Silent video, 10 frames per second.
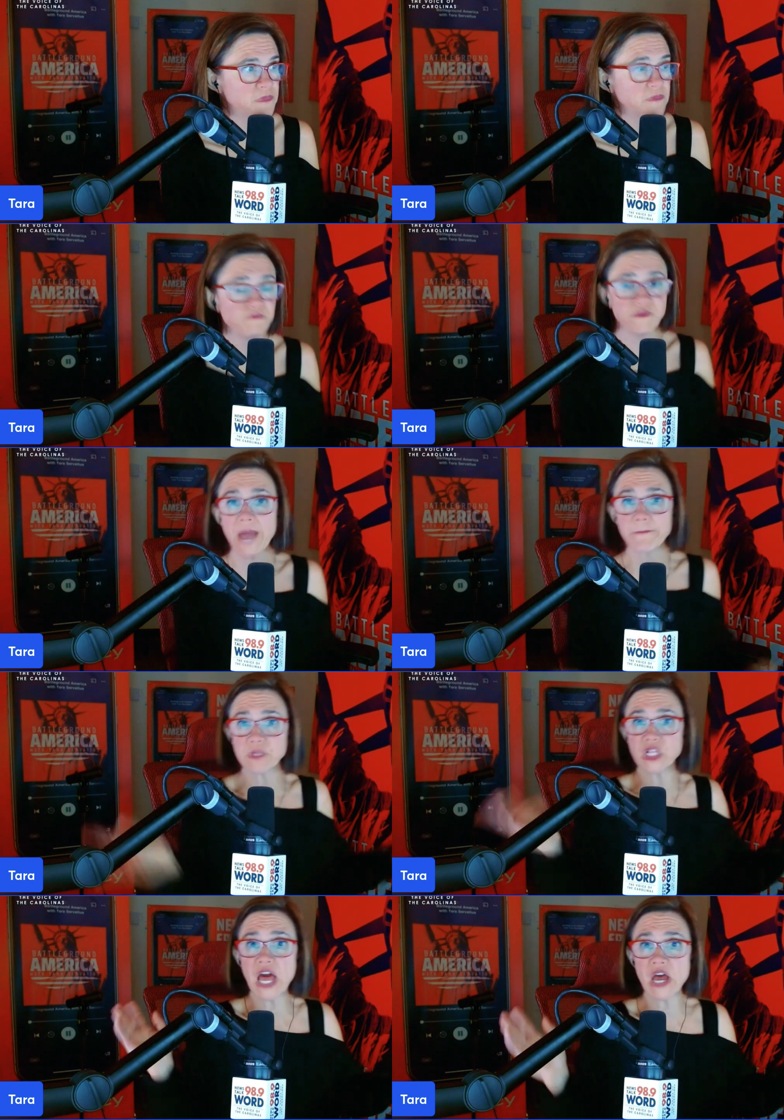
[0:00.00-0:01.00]
Yep,
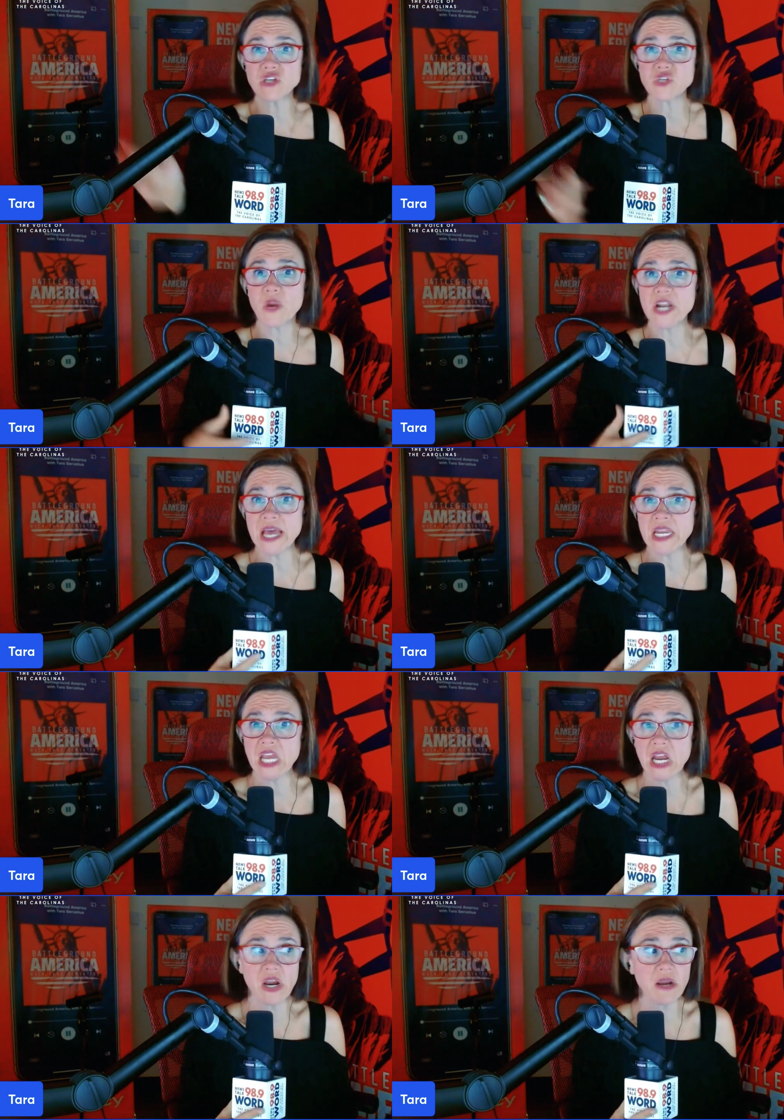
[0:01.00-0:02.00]
closed, we're done
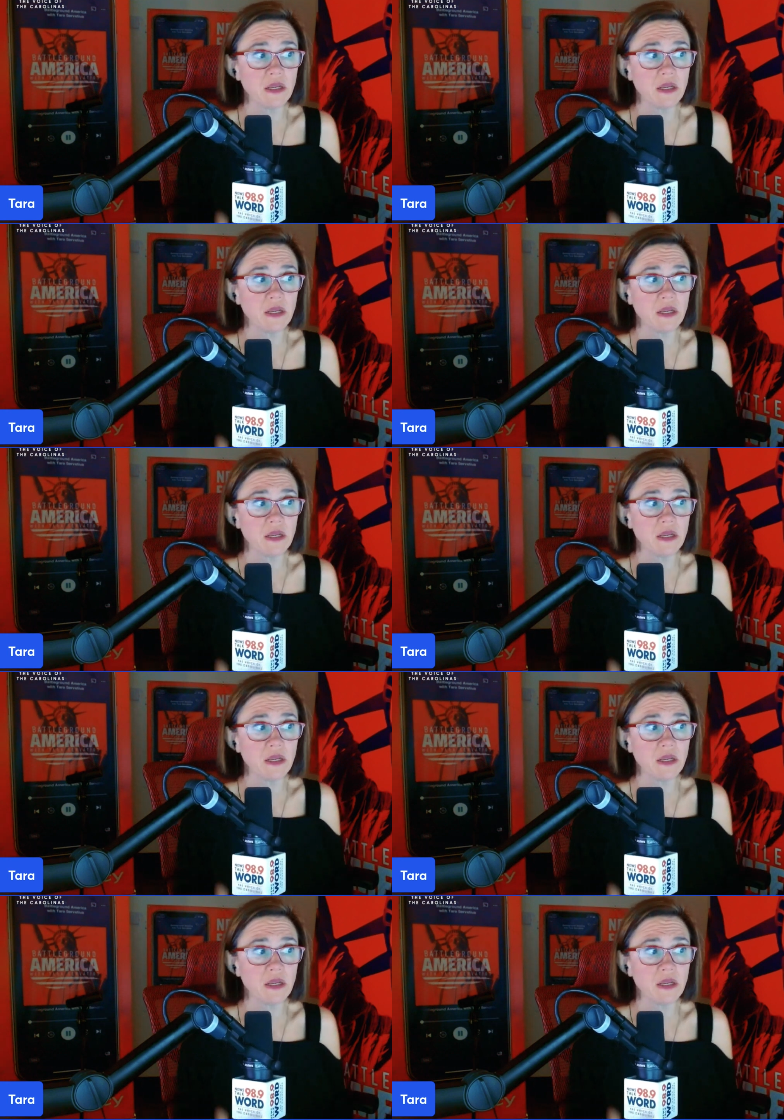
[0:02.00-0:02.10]
here.